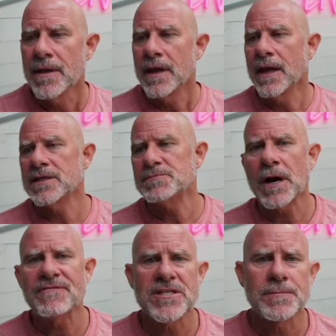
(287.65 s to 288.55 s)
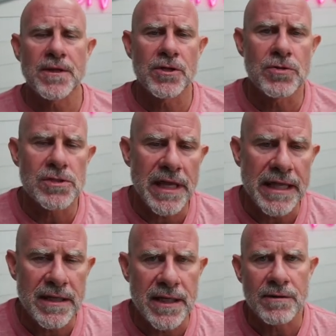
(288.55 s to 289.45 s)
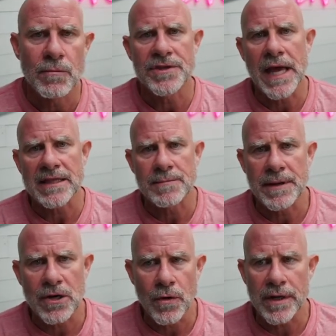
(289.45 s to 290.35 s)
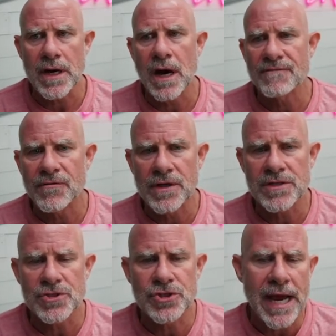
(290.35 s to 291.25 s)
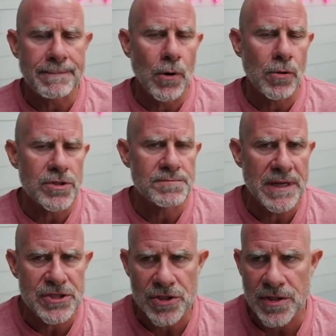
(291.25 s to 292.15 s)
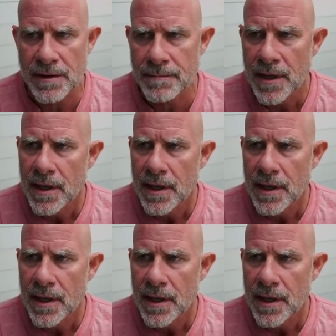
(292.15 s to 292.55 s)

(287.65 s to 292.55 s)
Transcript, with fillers: And Spotify's been in the news lately with at the Bitcoin conference. Jack Mallers mentioned them.